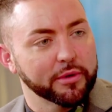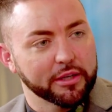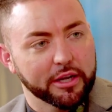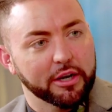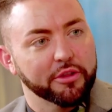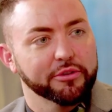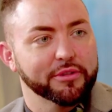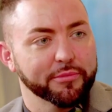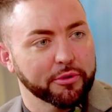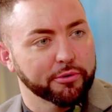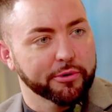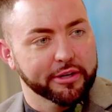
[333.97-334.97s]
and other
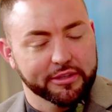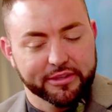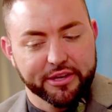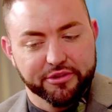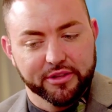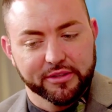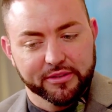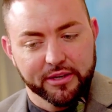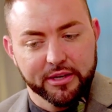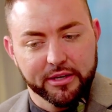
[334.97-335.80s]
similar organizations